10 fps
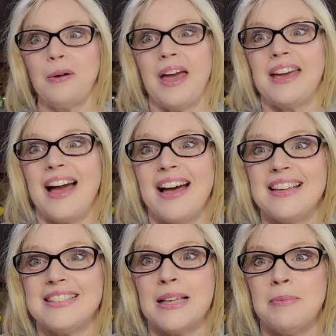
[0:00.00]
Okay,
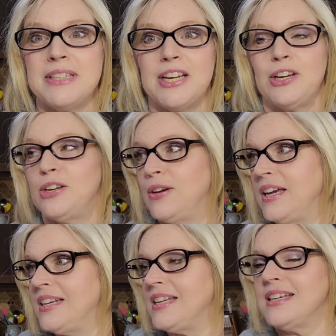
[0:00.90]
guys, let me tell you,
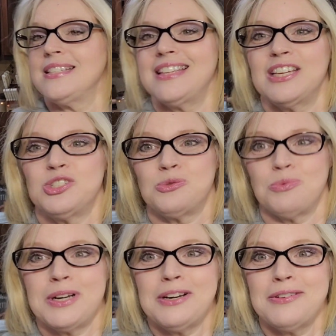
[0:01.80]
it is a
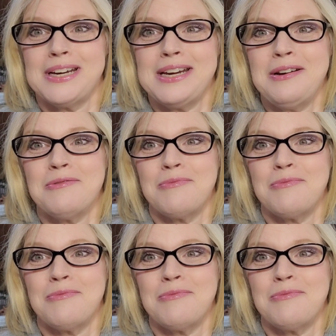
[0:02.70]
dreary,